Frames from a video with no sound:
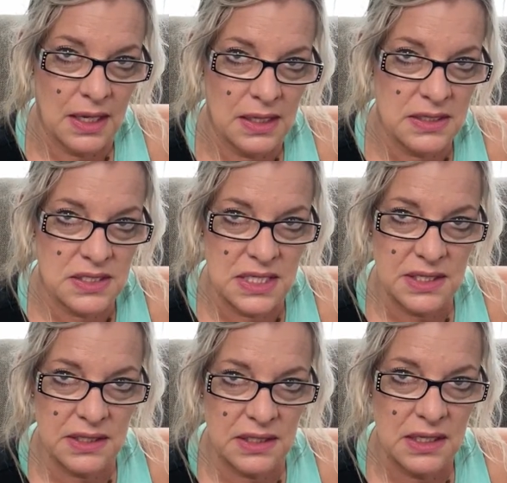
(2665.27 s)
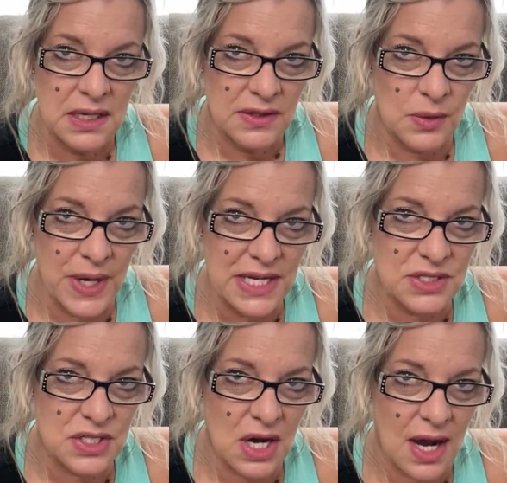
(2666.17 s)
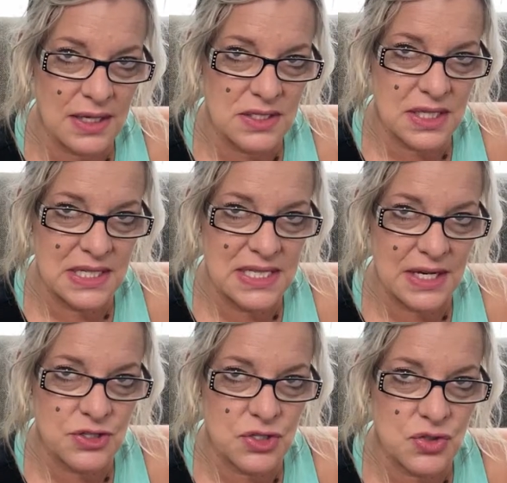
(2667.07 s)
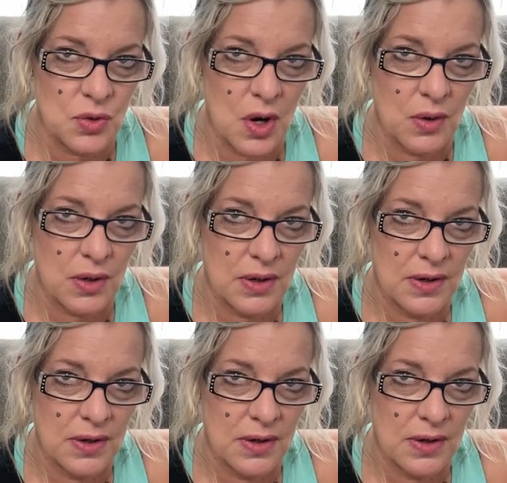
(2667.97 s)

His teeth, the way he's talking, it's like he's had a stroke.